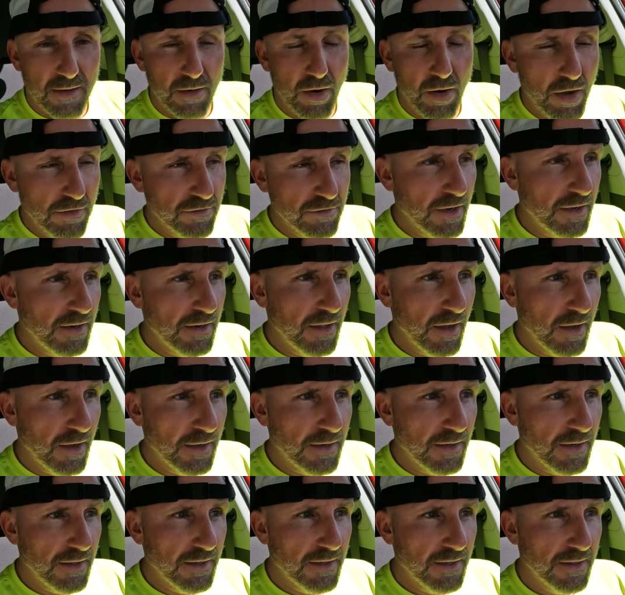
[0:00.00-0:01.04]
long run
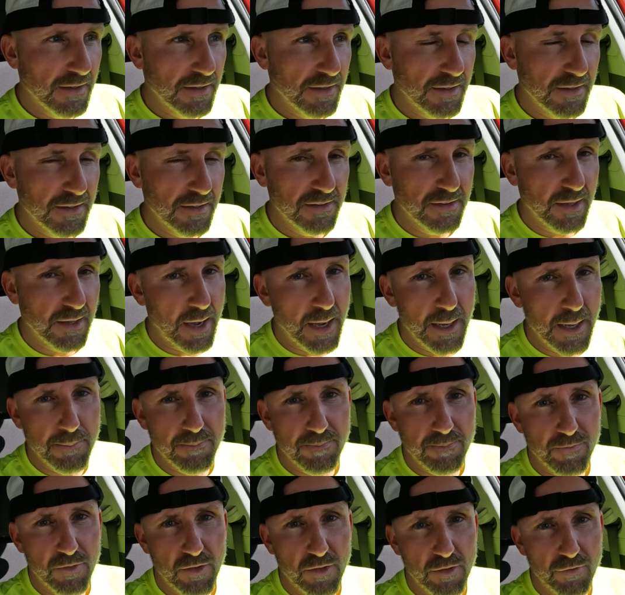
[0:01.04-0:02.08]
done, time